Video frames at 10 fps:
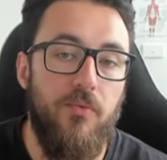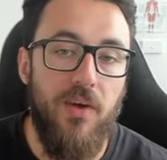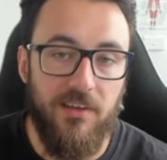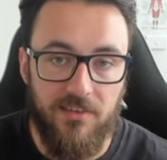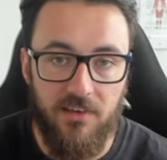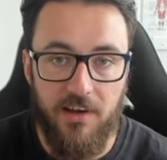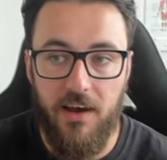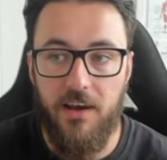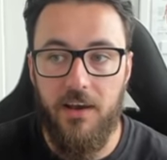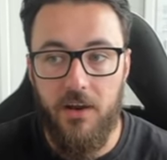Vex's
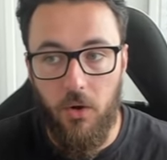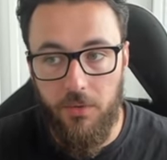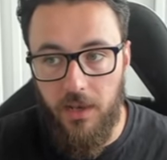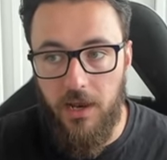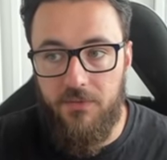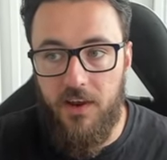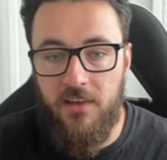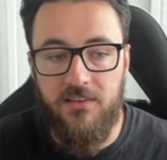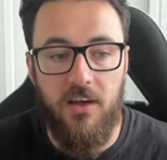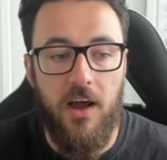identity. On the
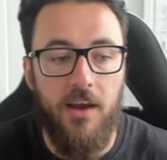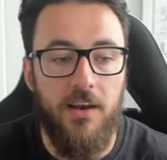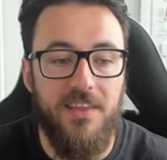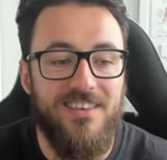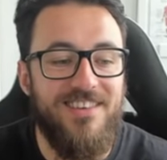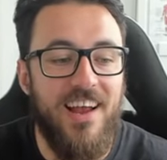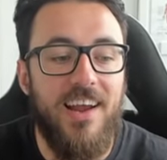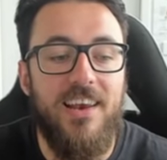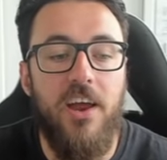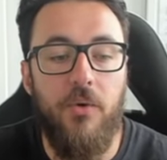left-hand side, the
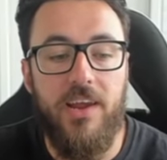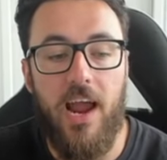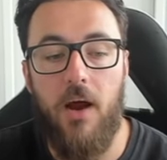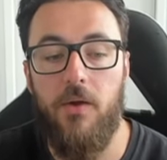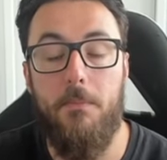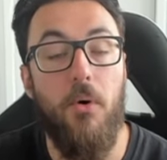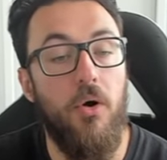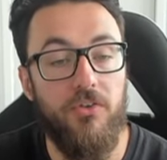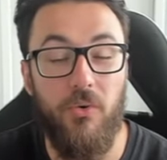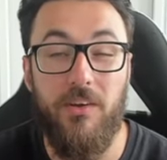secondary carry
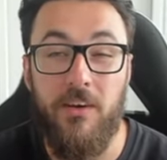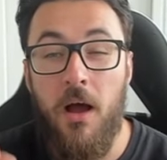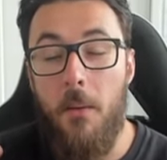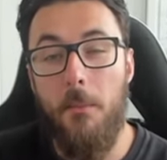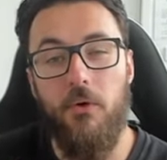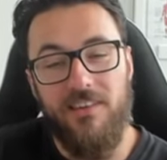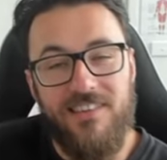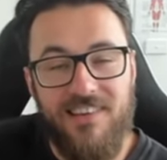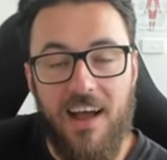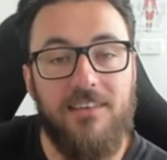burst-oriented, more
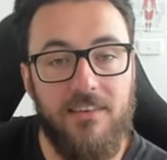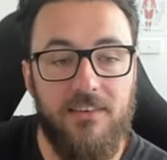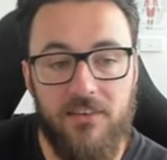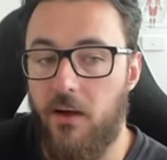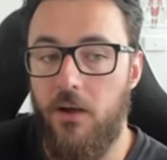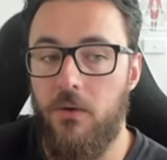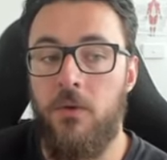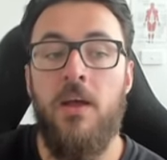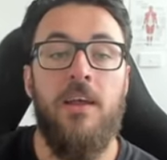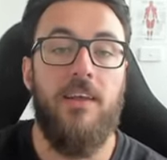assassin style,
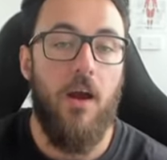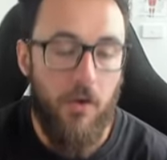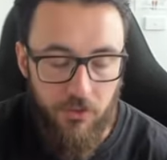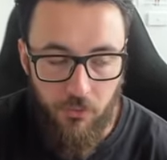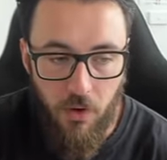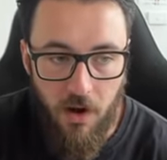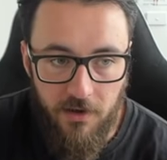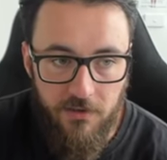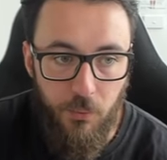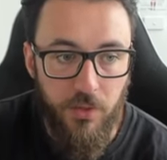
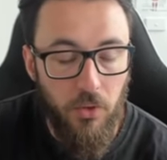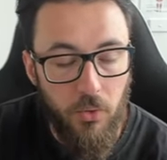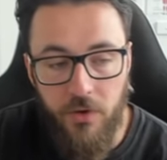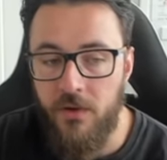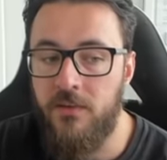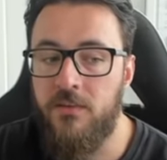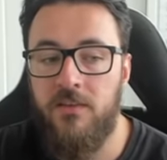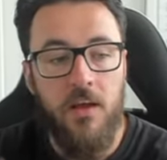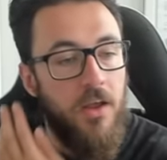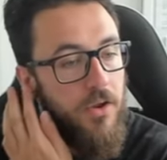characterized with
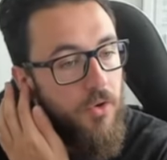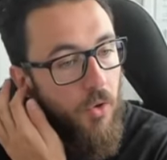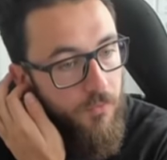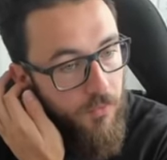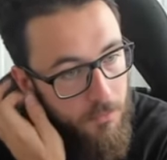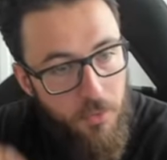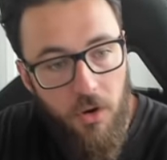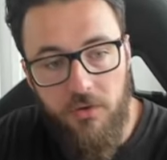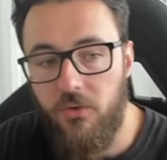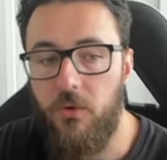Ludens, you know, very
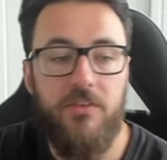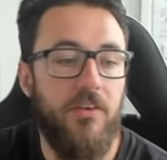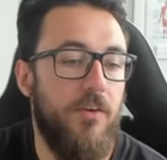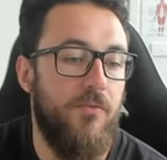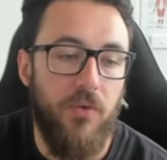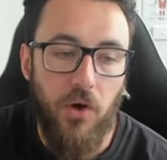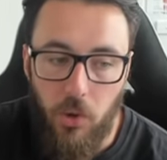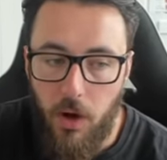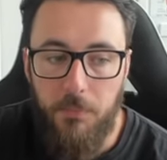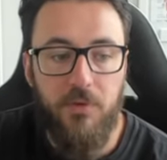burst-oriented,
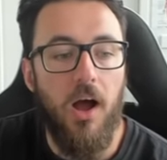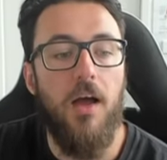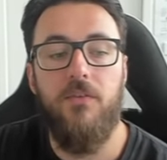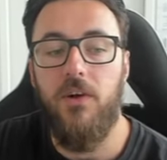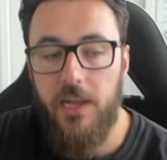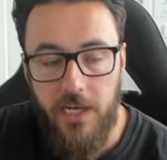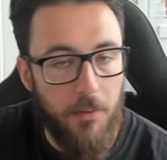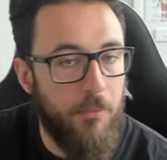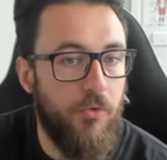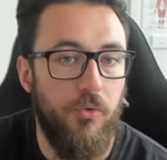follow-up dive, clean
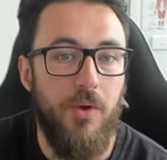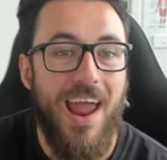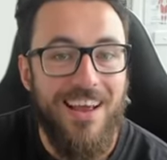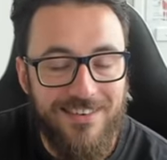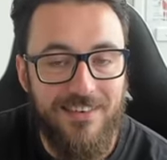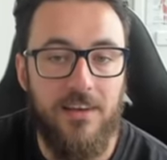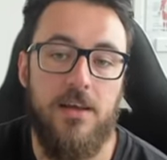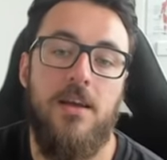up crew-esque.